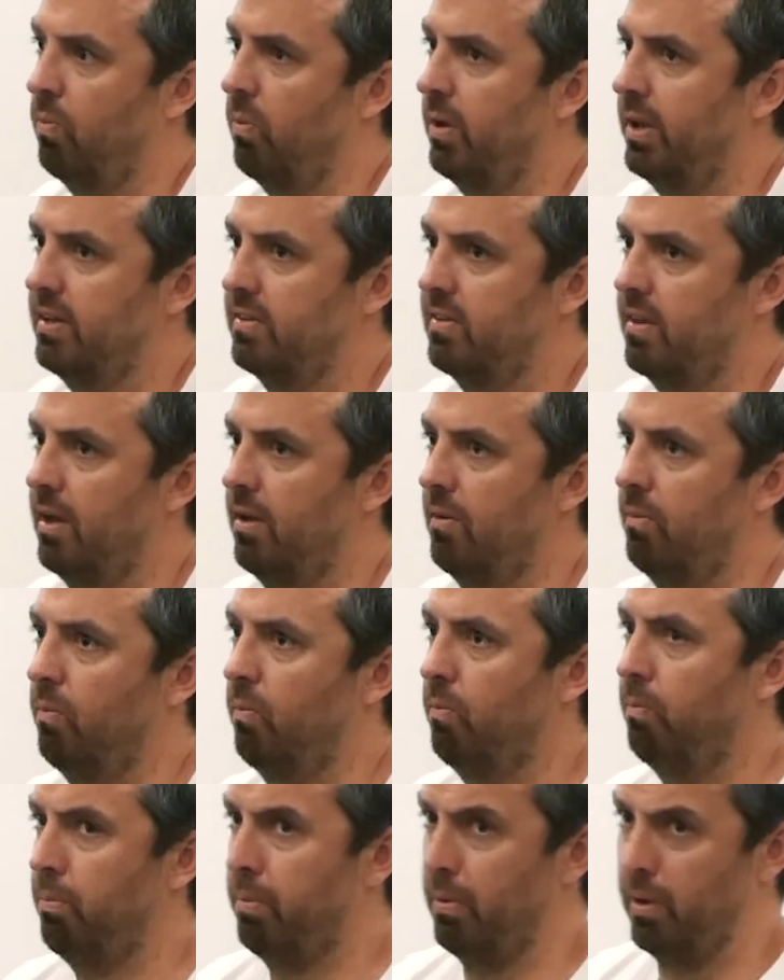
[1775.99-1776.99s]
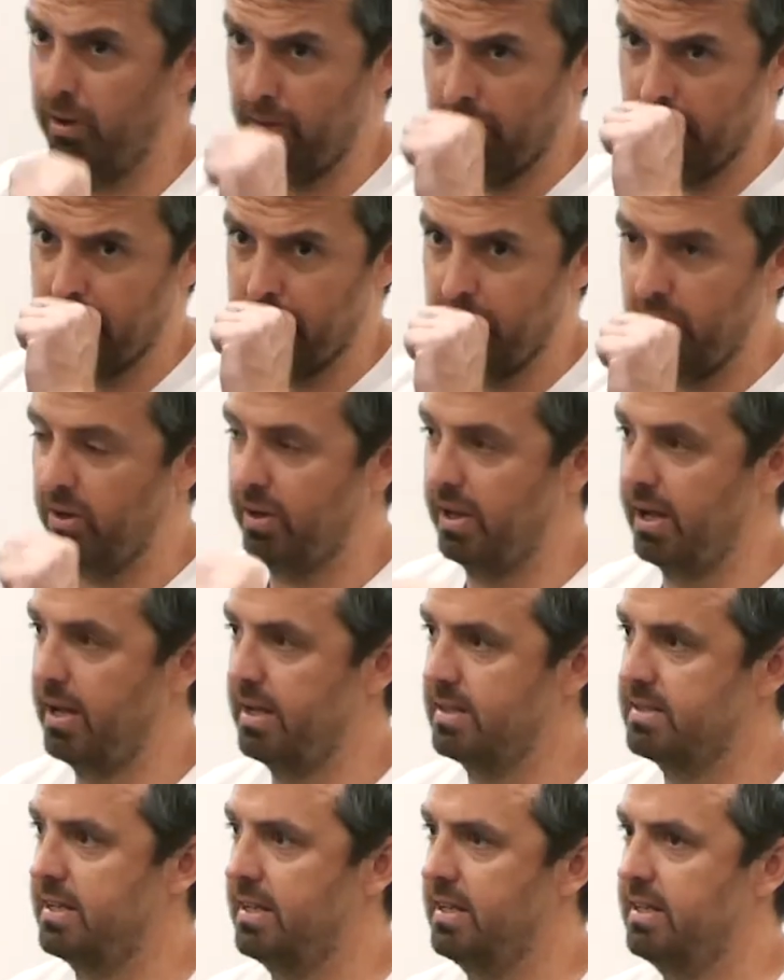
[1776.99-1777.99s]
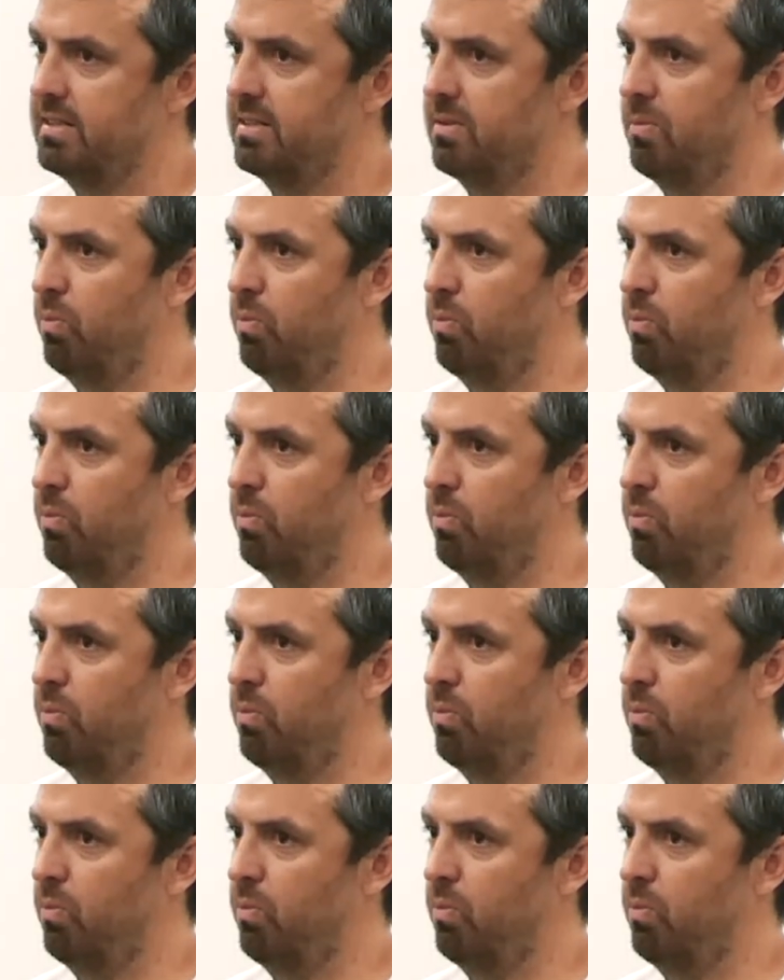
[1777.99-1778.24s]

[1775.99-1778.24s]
Is there podcasts?